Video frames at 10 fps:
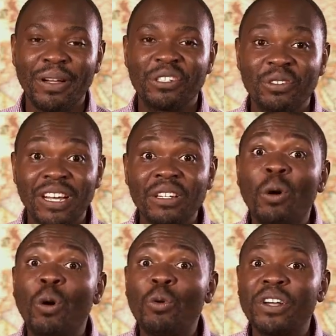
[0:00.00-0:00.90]
but you can
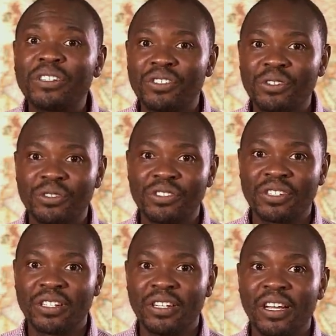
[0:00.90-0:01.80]
always
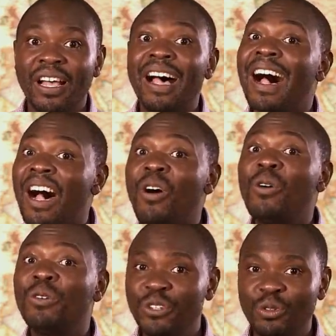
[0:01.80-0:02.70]
choose
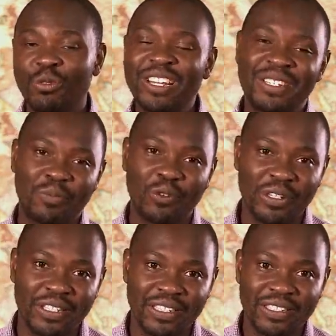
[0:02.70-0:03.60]
how you respond.